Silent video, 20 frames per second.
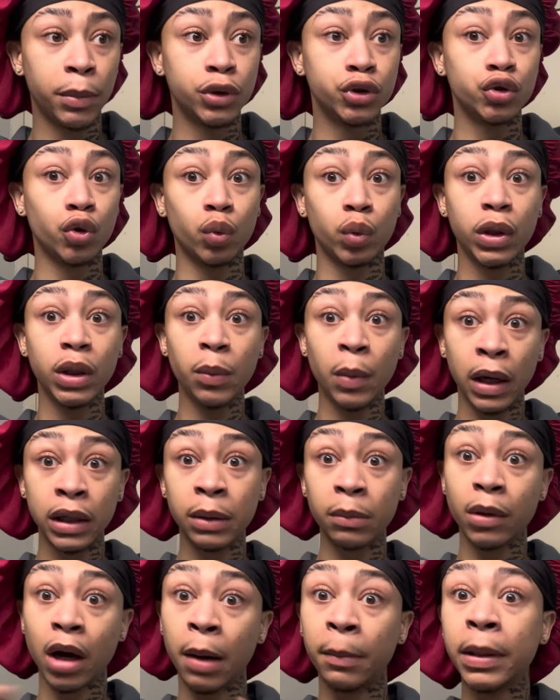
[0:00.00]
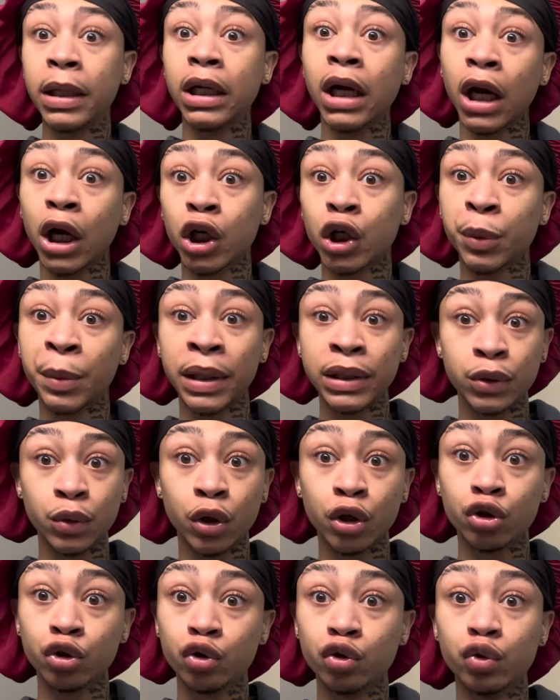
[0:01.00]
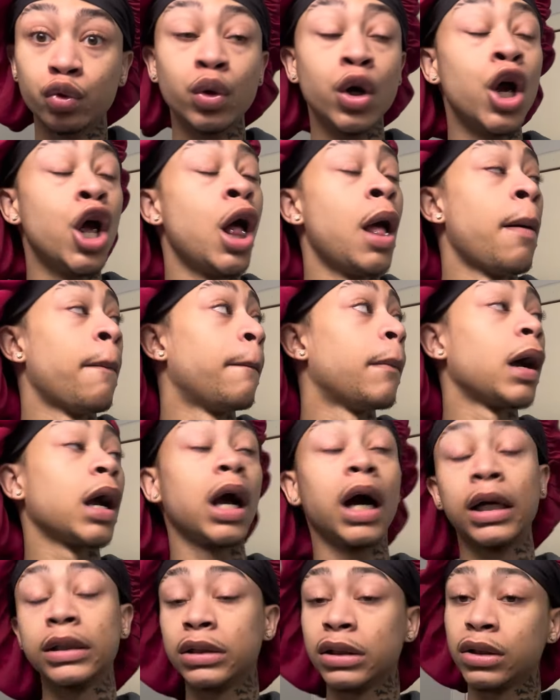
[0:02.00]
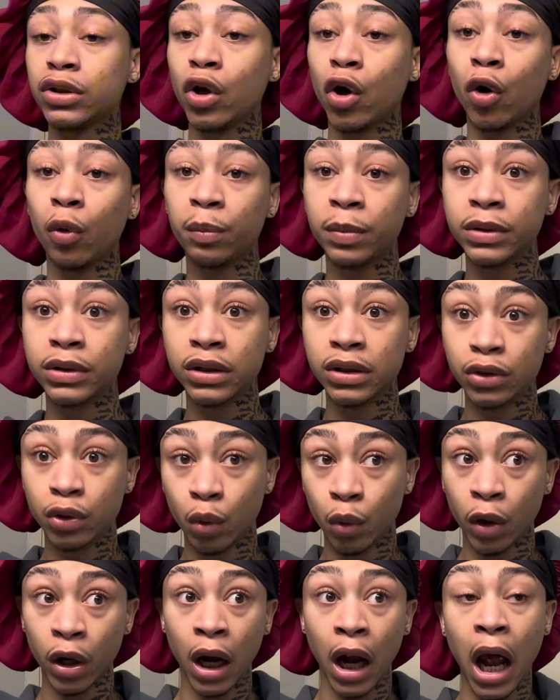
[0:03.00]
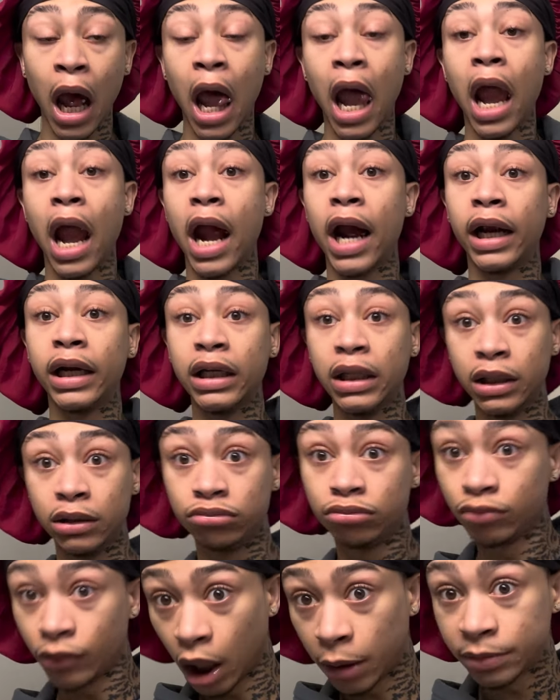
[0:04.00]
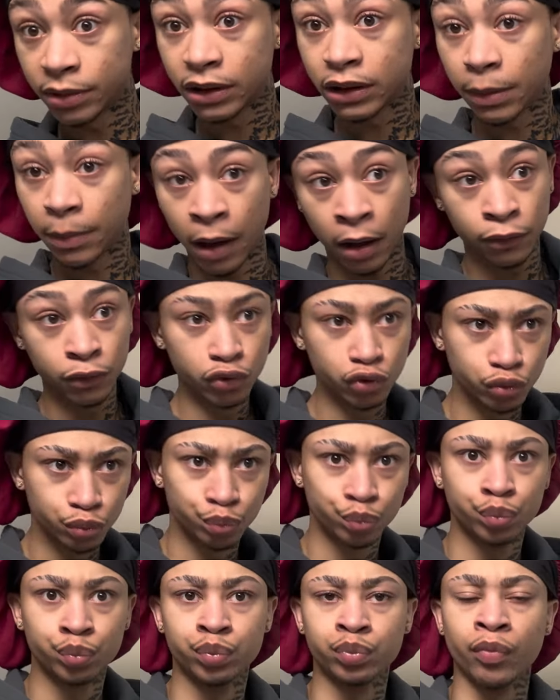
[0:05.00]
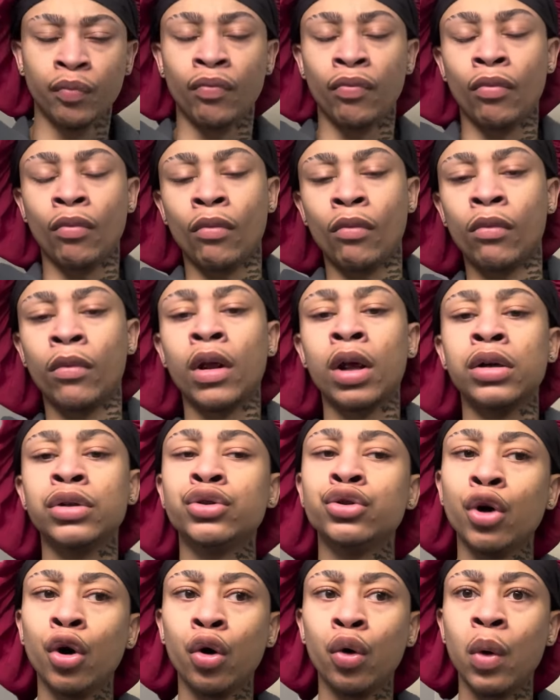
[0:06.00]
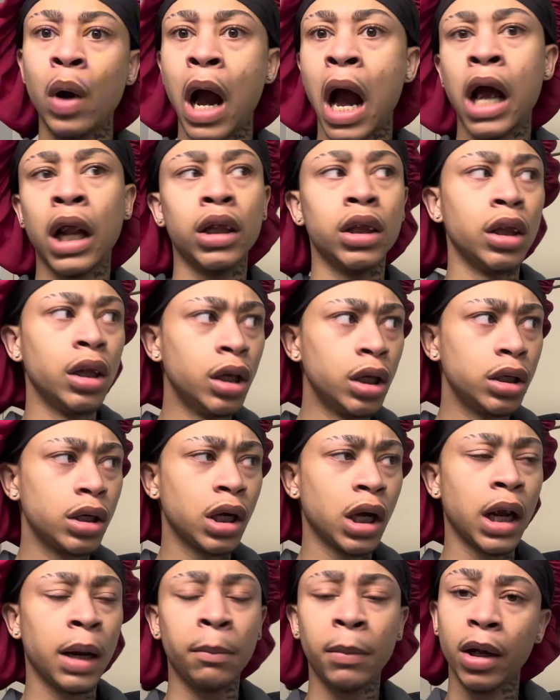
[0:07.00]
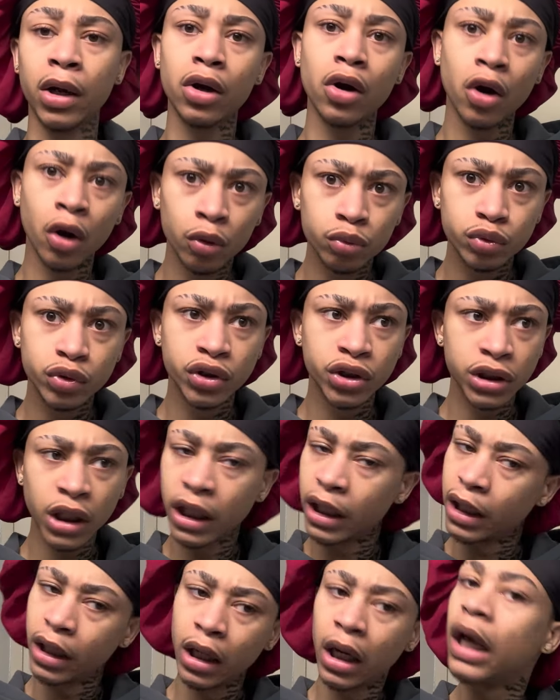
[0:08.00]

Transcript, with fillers: So he wound up coming and knocking on my door. Cool. My god sister opens the door and he comes to my room. So I look and I'm like, oh shit.